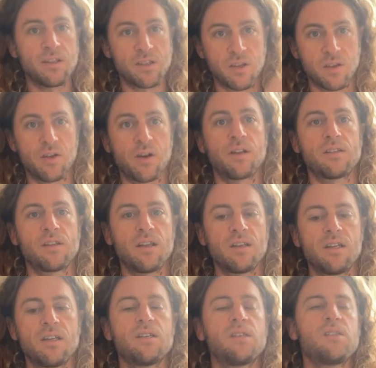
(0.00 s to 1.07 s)
and thoughts and
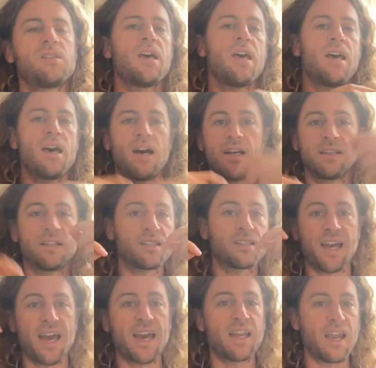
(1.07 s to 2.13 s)
ideas unless I
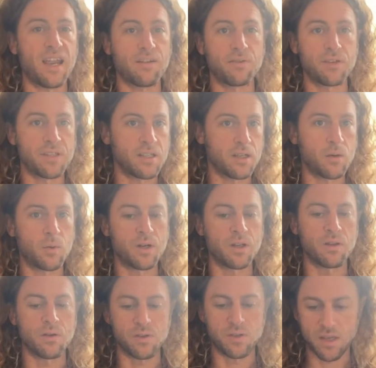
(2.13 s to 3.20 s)
had every single one of
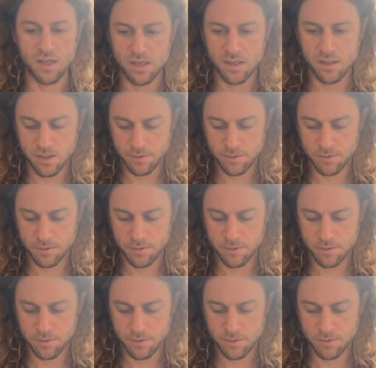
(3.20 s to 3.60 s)
those things.